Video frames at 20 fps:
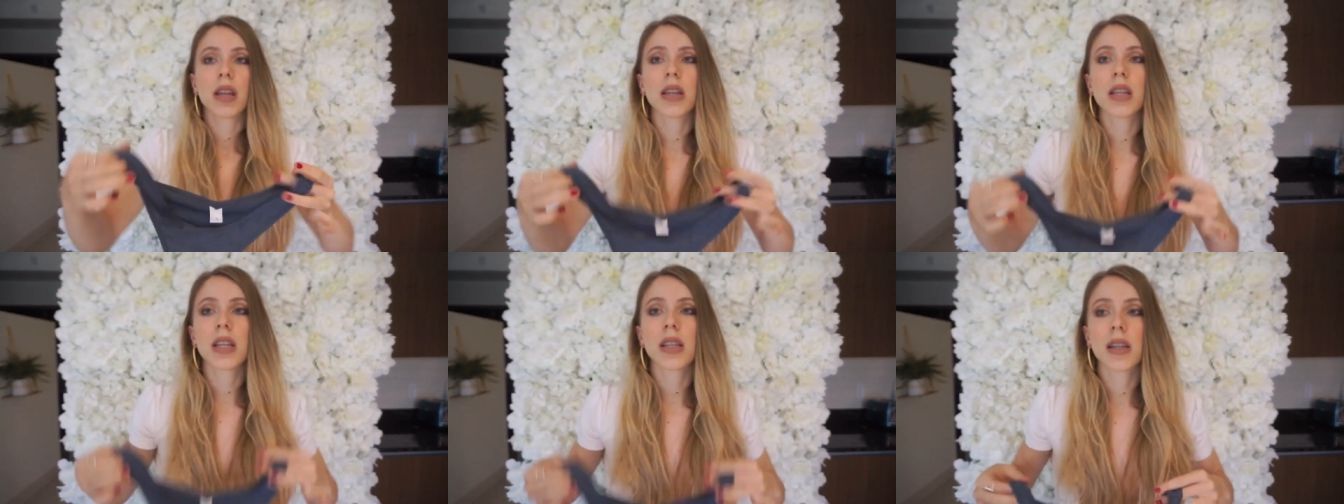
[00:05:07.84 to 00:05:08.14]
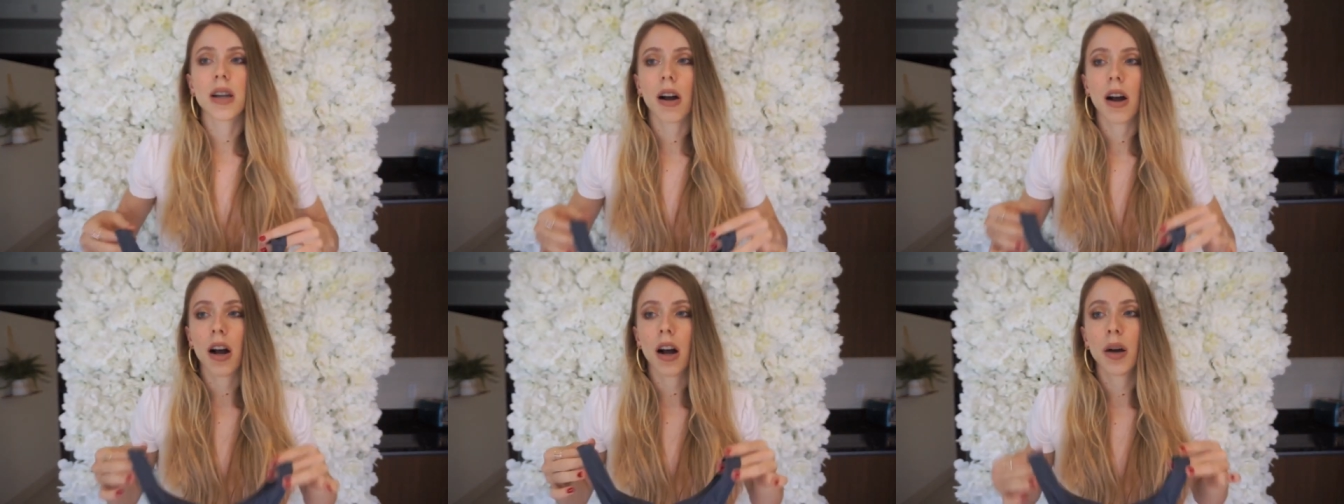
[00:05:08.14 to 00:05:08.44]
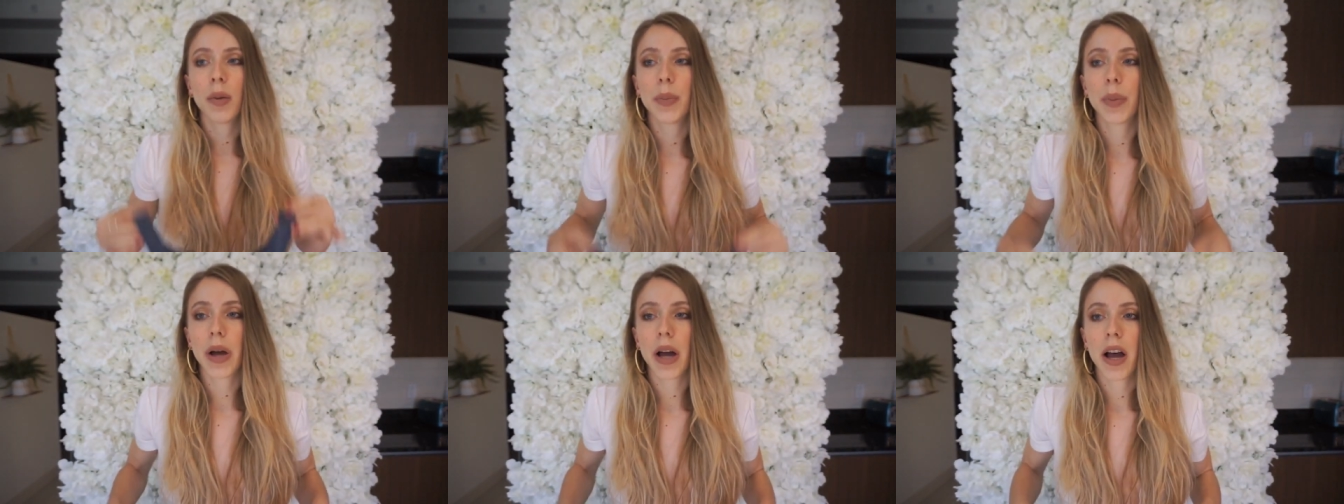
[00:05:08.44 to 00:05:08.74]
then the
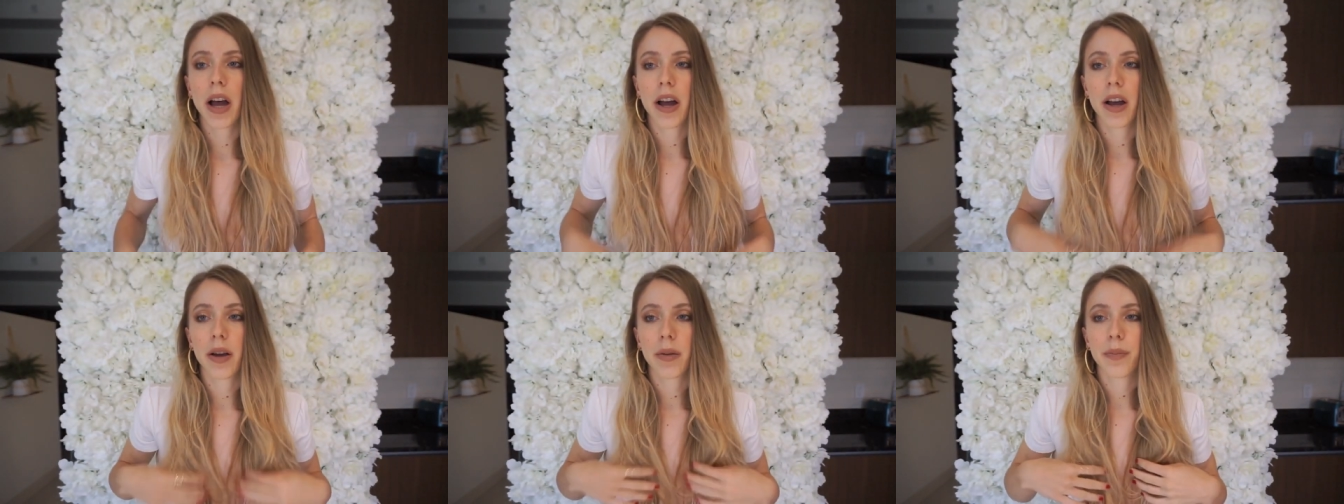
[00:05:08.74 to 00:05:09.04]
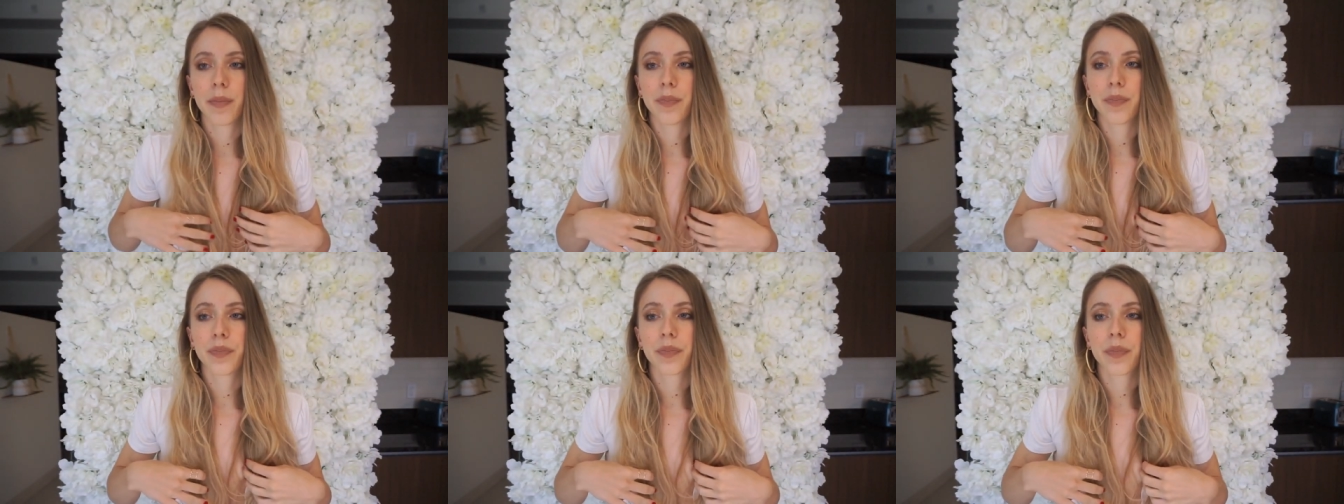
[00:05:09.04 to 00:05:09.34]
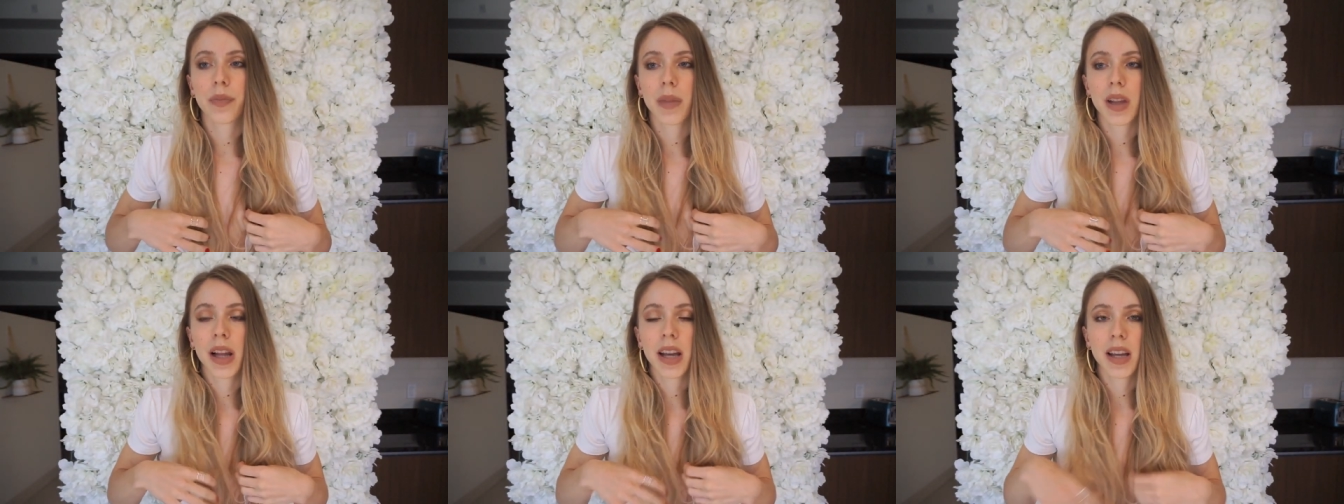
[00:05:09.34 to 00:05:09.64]
top,
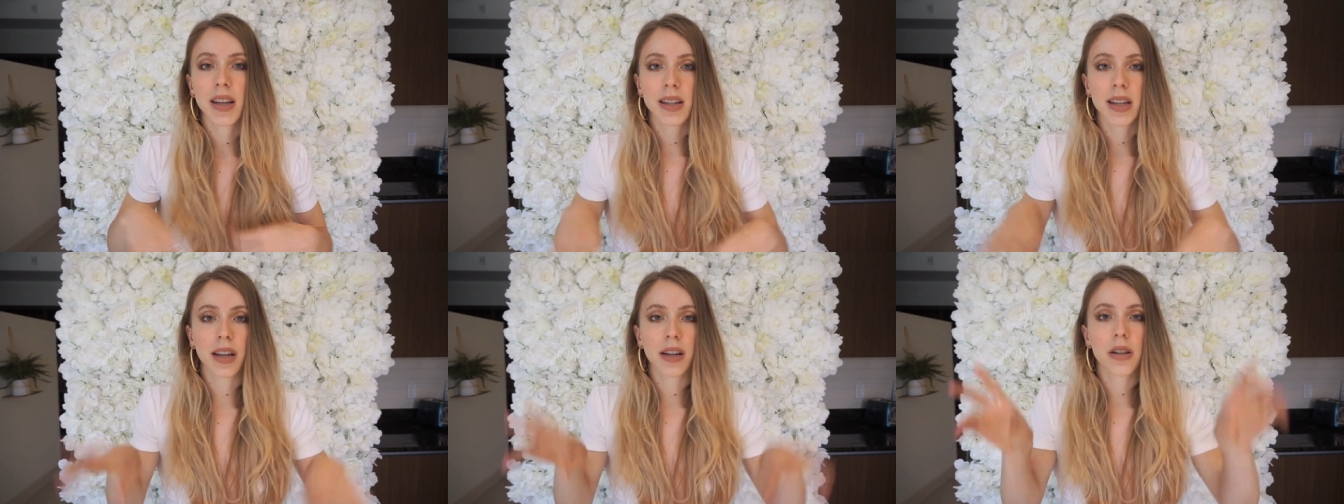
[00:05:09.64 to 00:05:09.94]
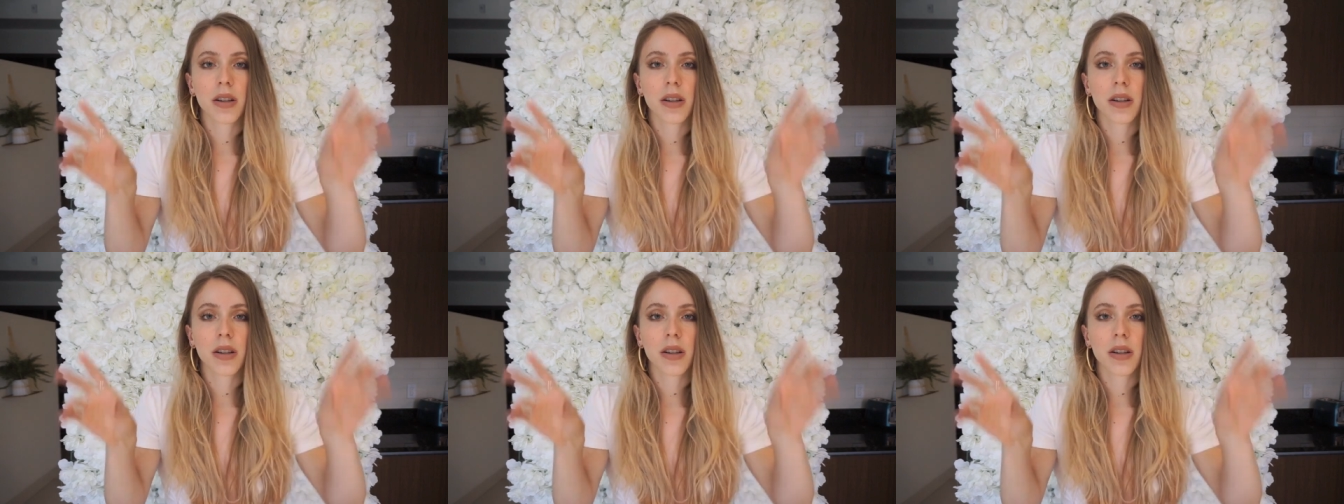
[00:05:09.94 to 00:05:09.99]
um, like I said,